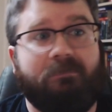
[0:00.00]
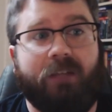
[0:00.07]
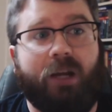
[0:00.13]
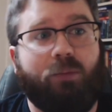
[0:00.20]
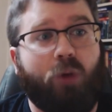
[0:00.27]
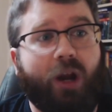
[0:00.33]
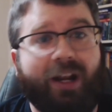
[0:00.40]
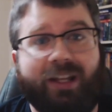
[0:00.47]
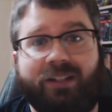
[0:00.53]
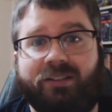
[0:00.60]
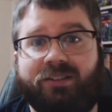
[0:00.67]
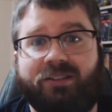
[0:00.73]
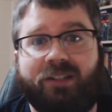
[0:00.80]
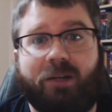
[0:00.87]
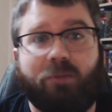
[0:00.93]
I'm ready.
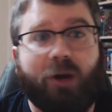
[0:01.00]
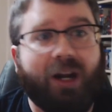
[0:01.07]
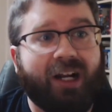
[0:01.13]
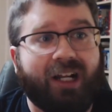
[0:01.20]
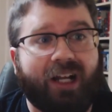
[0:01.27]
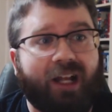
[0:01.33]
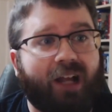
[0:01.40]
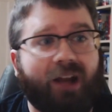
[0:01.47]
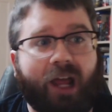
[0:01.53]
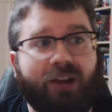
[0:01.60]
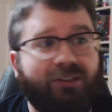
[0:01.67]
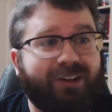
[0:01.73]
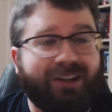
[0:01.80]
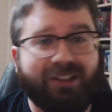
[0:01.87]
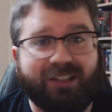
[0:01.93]
I
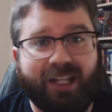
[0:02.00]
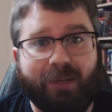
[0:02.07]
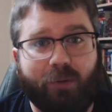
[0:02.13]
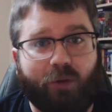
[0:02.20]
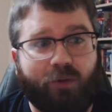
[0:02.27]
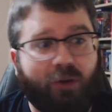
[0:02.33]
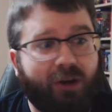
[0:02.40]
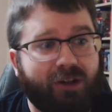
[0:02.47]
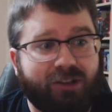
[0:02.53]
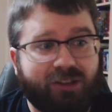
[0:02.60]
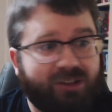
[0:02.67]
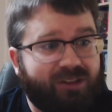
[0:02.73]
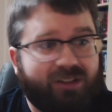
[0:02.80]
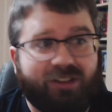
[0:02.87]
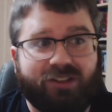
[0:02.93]
don't need to see any more
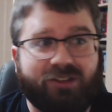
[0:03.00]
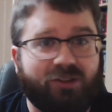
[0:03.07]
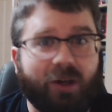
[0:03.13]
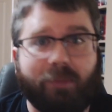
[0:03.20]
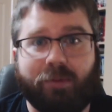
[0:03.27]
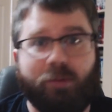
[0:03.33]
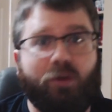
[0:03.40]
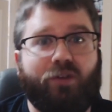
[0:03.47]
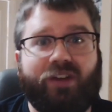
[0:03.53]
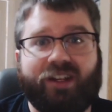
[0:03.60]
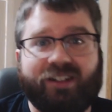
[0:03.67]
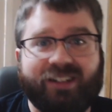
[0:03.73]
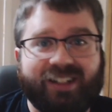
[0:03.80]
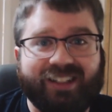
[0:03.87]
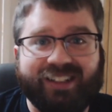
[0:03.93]
footage. Just drop the movie.
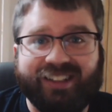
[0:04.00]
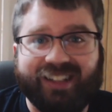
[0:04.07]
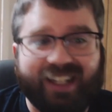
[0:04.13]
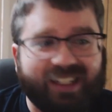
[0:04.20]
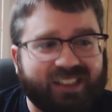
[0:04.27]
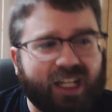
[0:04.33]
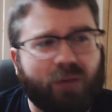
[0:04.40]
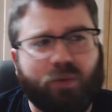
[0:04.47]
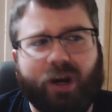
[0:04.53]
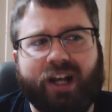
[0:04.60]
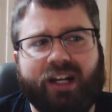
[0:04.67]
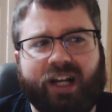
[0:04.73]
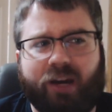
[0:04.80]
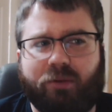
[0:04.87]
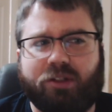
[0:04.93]
It's not
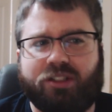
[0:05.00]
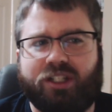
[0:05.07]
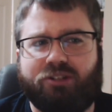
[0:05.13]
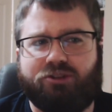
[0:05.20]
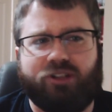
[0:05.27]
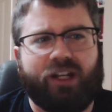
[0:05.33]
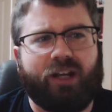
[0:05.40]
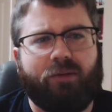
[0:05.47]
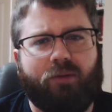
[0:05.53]
rated yet, which is interesting.